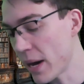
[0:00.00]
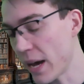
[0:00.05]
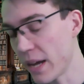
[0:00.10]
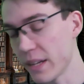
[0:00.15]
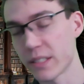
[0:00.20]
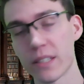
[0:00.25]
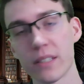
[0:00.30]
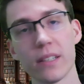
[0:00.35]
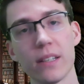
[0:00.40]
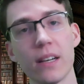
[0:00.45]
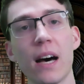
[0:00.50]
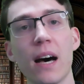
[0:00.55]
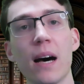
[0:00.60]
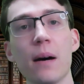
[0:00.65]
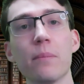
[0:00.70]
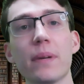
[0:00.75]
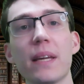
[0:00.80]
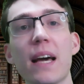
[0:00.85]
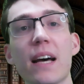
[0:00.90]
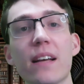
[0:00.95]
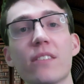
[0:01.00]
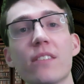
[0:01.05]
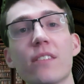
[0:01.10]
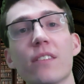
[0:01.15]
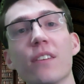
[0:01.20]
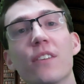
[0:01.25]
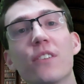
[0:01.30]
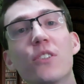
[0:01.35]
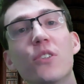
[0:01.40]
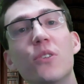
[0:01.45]
But
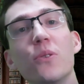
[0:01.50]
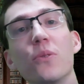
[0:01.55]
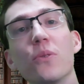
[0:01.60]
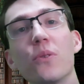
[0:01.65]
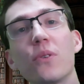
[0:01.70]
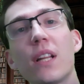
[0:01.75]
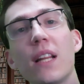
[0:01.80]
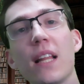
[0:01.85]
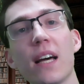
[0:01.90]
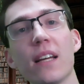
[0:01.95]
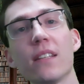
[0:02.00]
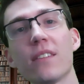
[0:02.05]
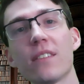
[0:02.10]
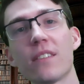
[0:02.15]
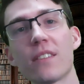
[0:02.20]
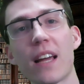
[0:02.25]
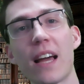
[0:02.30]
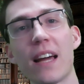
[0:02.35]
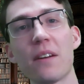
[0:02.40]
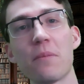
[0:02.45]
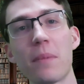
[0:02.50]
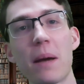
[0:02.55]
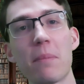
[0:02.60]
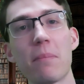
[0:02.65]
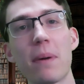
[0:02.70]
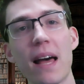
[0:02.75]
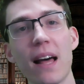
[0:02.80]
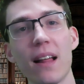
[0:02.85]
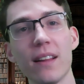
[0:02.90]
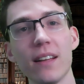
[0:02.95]
yes, to cleanse kind of my
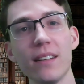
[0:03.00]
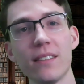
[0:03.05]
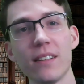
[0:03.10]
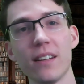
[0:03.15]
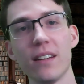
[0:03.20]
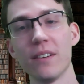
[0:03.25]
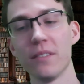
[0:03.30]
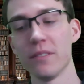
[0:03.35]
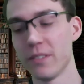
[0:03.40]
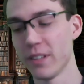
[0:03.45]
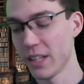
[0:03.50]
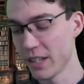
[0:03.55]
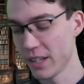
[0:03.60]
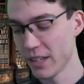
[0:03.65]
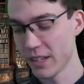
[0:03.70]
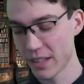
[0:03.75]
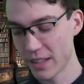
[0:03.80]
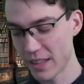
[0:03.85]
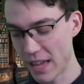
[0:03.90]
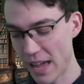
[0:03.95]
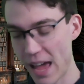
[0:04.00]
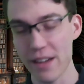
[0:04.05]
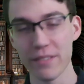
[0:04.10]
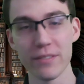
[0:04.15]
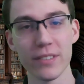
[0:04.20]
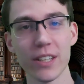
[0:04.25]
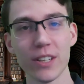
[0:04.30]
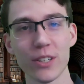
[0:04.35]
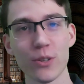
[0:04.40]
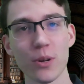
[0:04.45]
palate of the
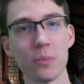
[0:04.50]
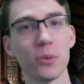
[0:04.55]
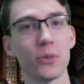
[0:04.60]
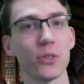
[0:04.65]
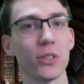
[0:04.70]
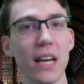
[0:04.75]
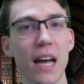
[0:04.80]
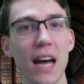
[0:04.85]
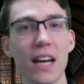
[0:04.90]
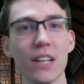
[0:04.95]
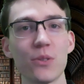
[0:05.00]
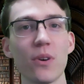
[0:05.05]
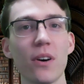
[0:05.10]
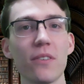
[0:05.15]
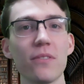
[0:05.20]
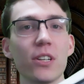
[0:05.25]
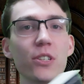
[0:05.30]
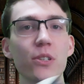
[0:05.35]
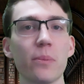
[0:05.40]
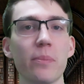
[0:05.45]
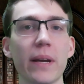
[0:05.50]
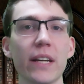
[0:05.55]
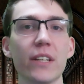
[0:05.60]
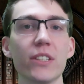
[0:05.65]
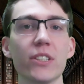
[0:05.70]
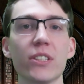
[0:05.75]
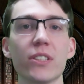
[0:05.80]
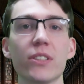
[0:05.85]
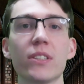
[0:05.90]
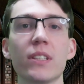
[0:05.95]
heavy Crippled God, 1,200
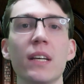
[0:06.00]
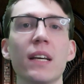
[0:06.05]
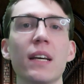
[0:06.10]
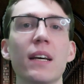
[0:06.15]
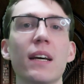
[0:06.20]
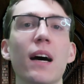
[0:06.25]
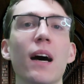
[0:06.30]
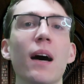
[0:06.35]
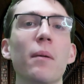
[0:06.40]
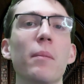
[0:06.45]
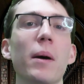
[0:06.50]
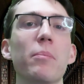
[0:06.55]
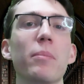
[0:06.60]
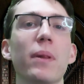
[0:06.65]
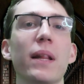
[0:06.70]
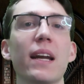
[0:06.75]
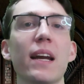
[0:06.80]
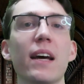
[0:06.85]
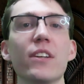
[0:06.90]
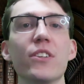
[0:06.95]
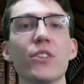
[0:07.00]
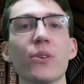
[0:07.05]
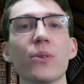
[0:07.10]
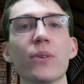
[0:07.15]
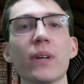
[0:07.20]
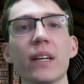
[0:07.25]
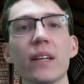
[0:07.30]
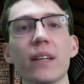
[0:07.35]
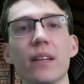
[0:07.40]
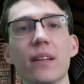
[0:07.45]
pages, I plan on
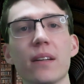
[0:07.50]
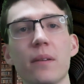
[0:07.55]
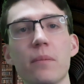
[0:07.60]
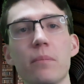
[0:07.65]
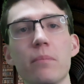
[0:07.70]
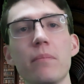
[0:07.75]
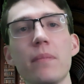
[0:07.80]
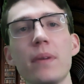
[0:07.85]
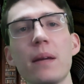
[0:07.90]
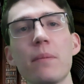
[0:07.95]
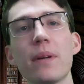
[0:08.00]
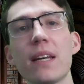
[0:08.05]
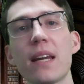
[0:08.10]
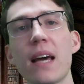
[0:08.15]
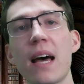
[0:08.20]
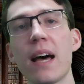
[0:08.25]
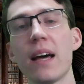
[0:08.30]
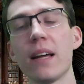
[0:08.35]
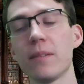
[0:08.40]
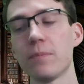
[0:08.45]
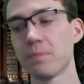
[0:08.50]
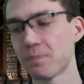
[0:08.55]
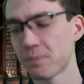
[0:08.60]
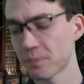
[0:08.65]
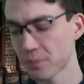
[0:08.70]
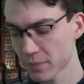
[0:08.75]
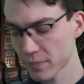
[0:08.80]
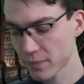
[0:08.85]
doing, maybe not